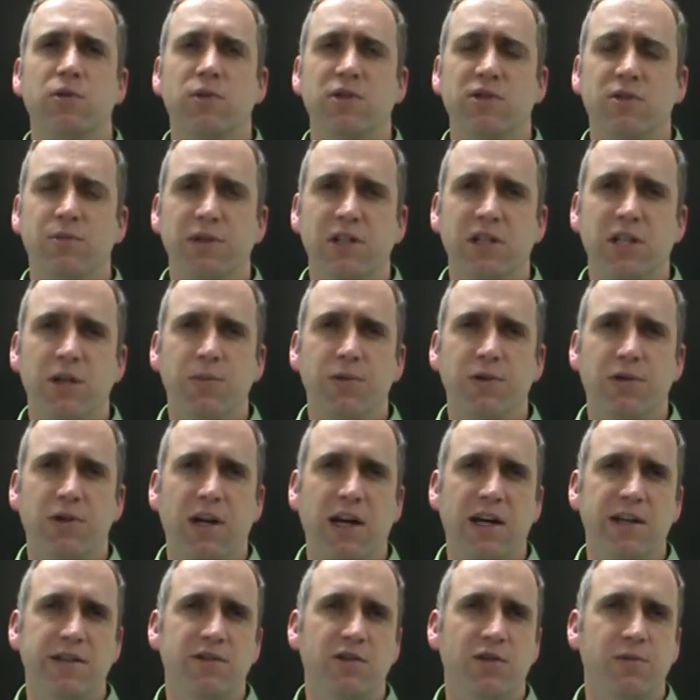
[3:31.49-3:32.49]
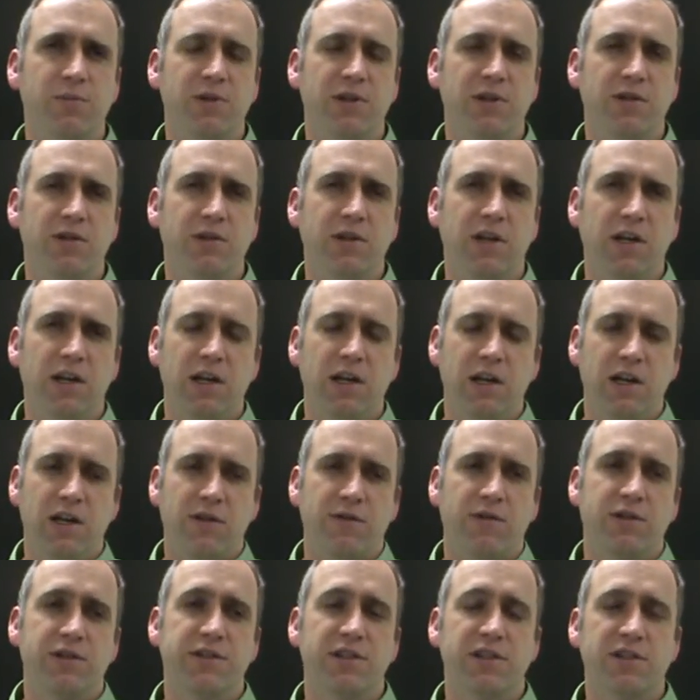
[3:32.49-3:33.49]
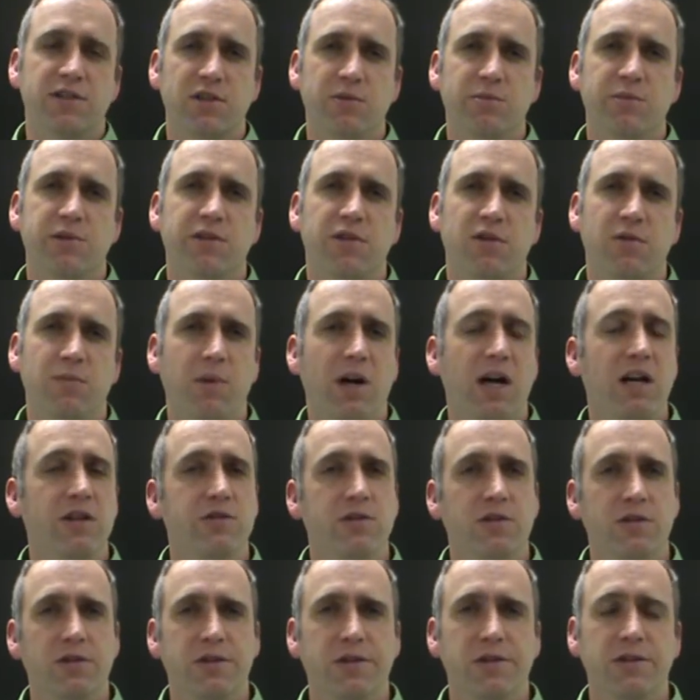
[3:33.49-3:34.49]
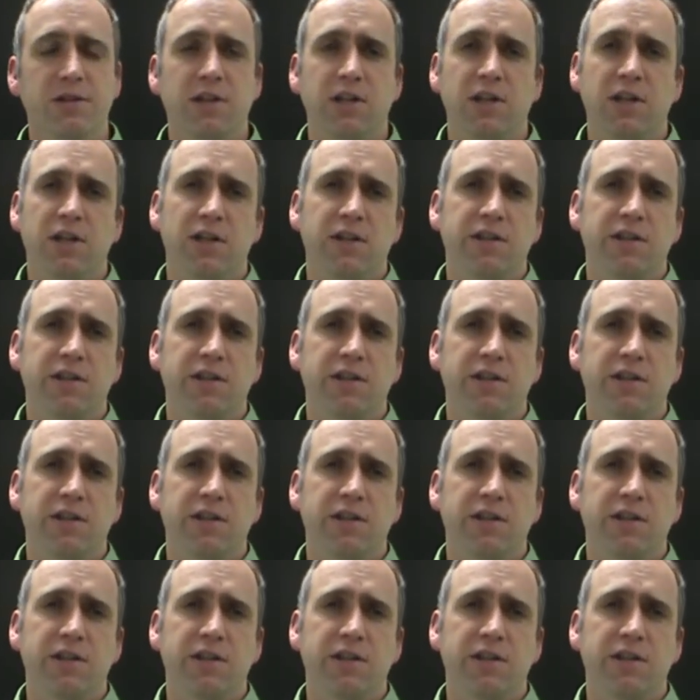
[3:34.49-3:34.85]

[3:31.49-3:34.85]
we should be keeping our eyes open for systems that are modular,